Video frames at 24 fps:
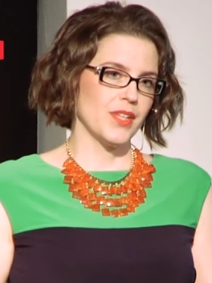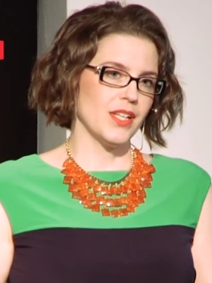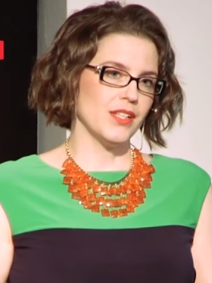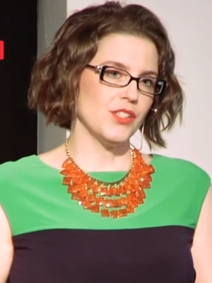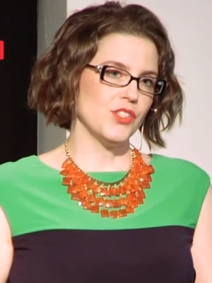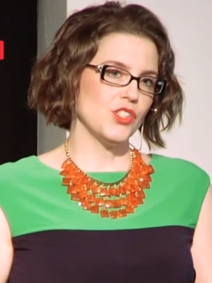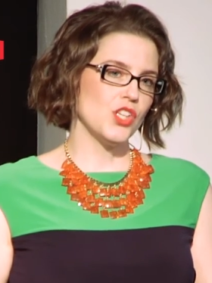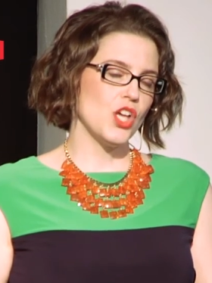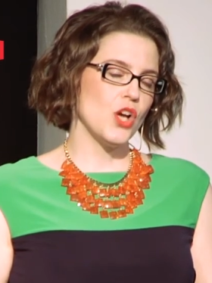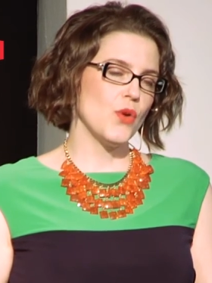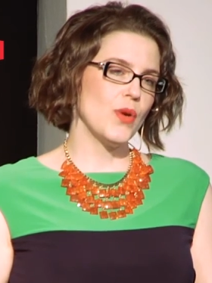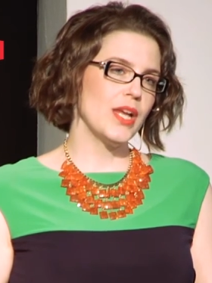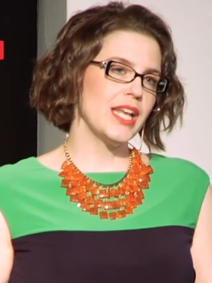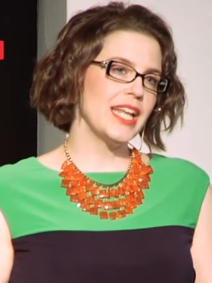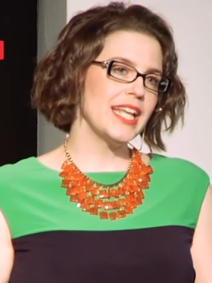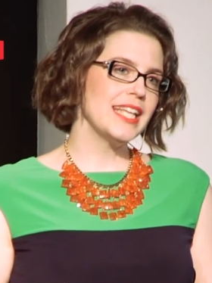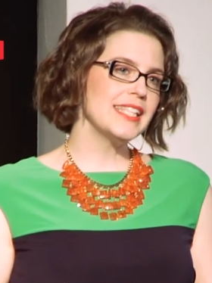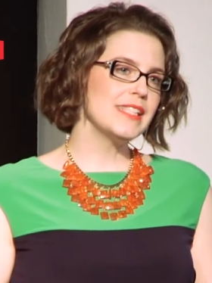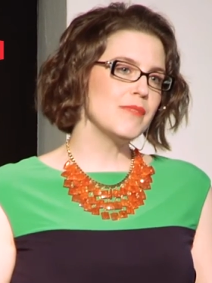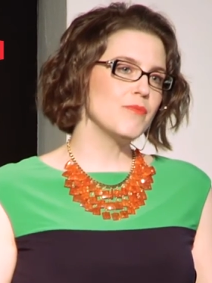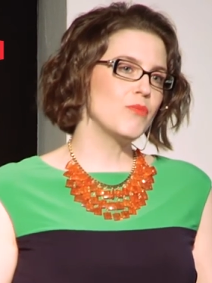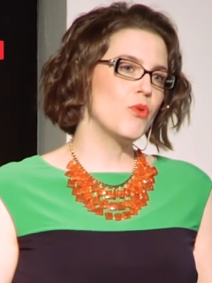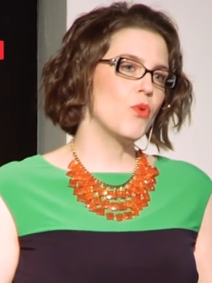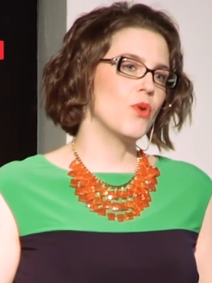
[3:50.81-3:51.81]
And so it
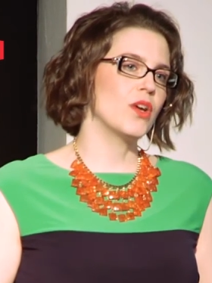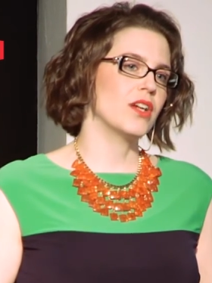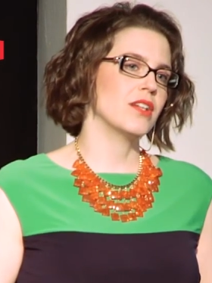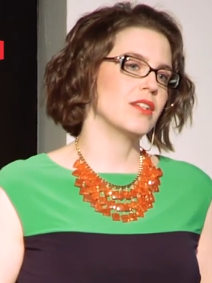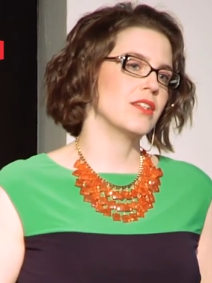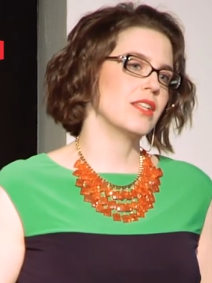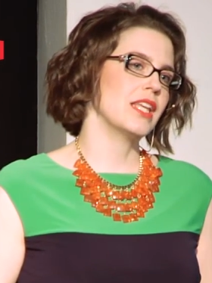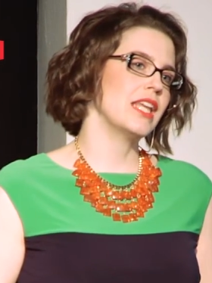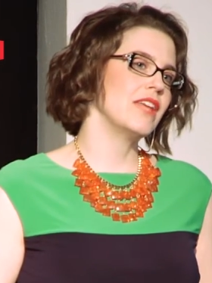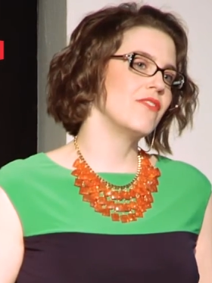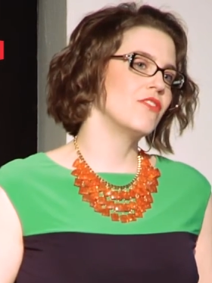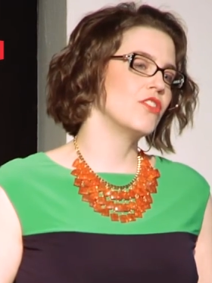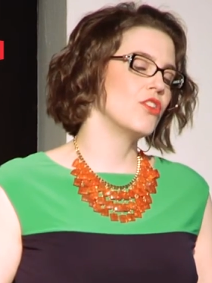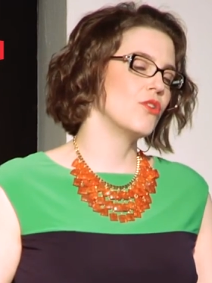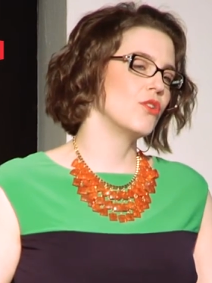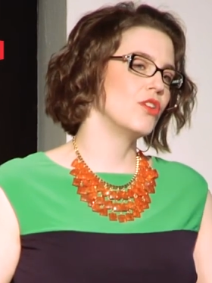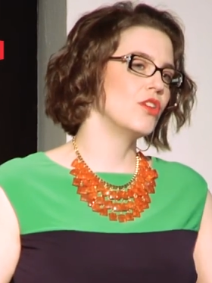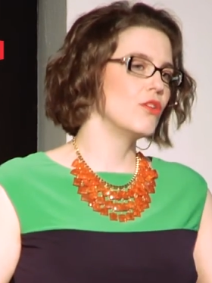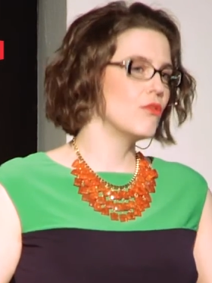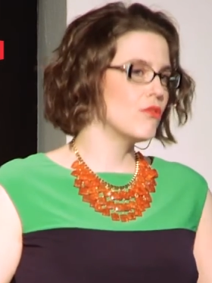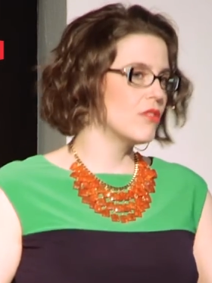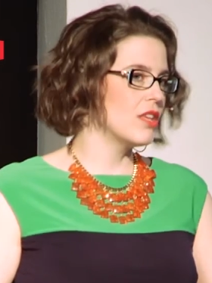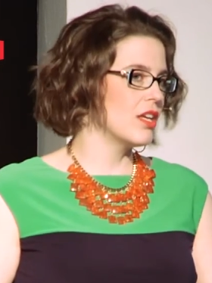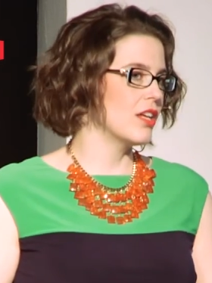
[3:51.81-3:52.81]
is important, even though
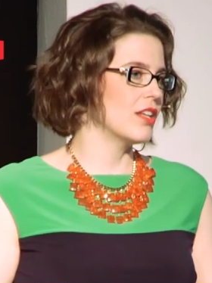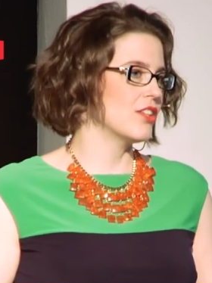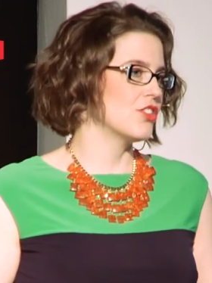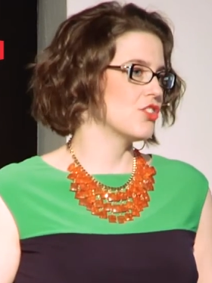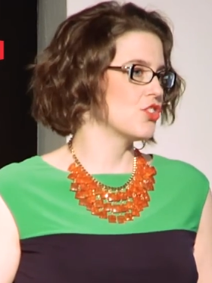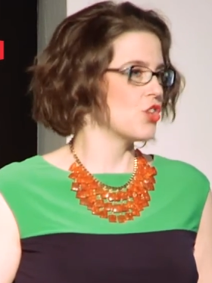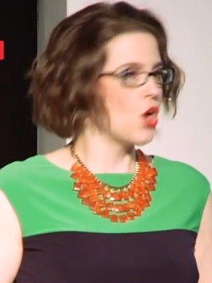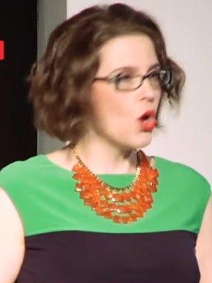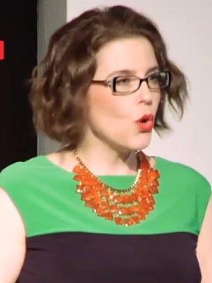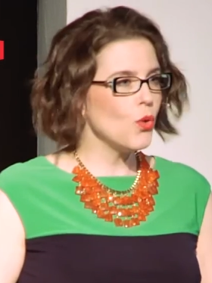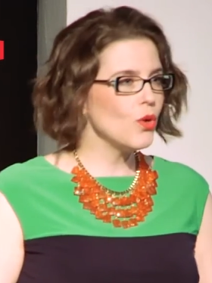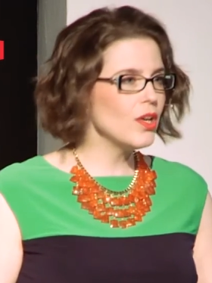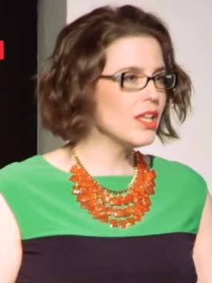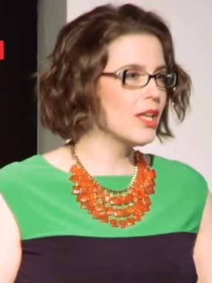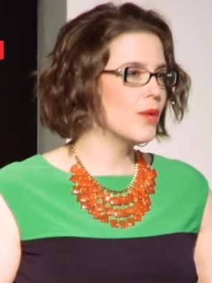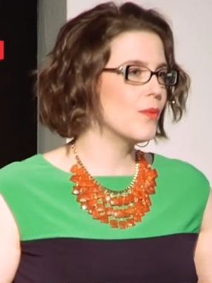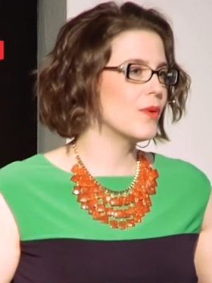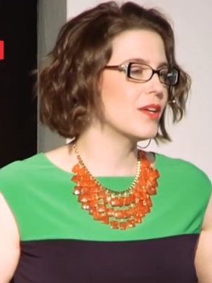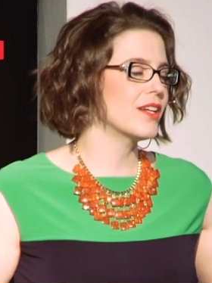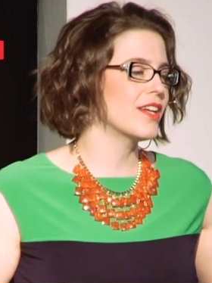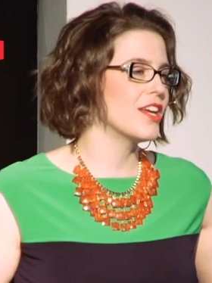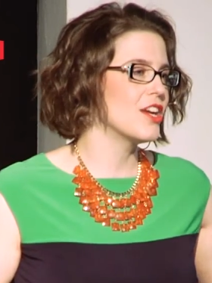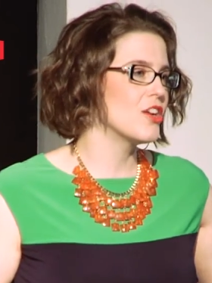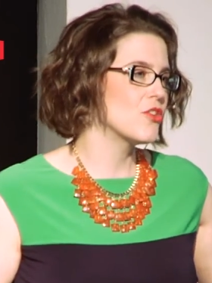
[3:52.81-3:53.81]
you think it's totally
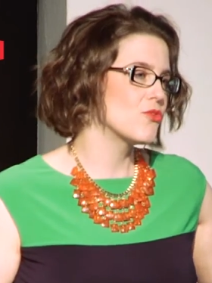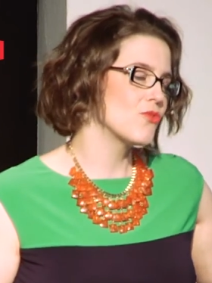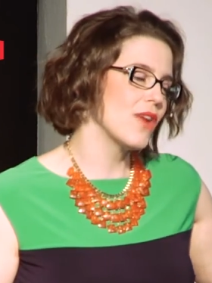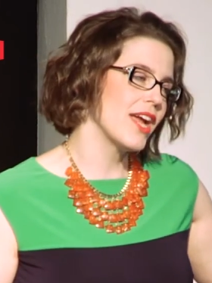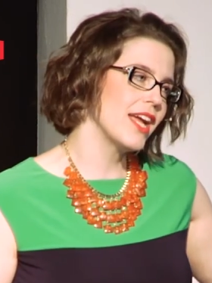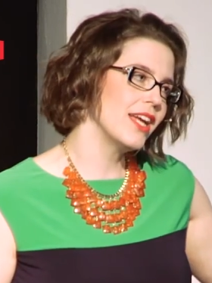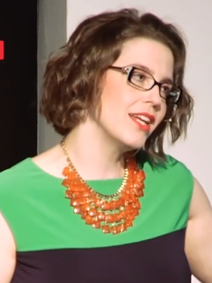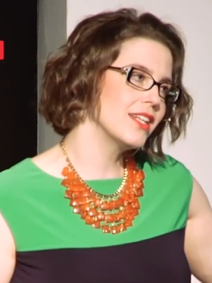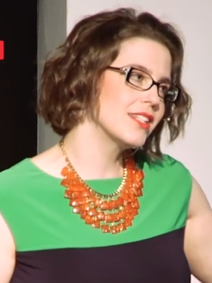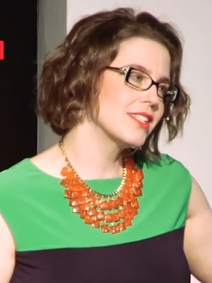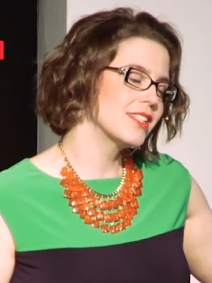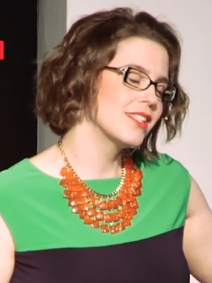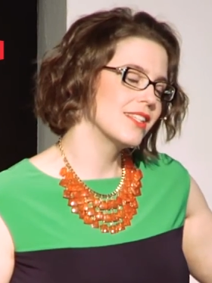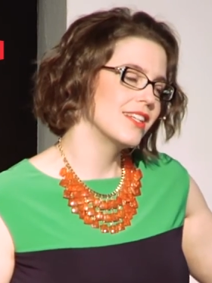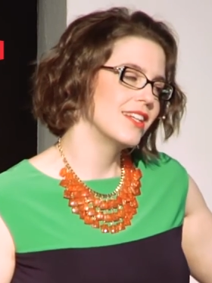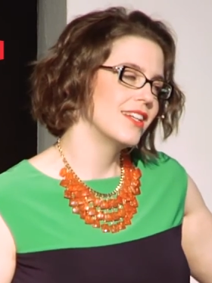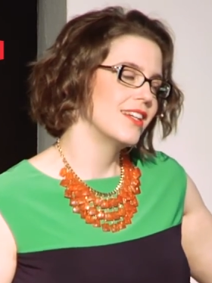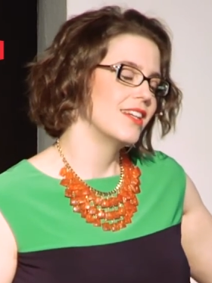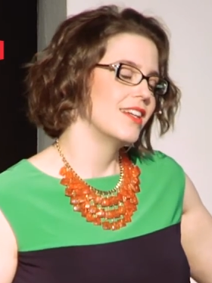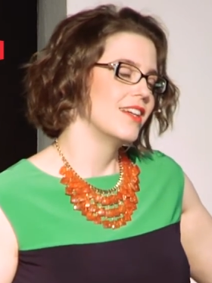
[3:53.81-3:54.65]
working great,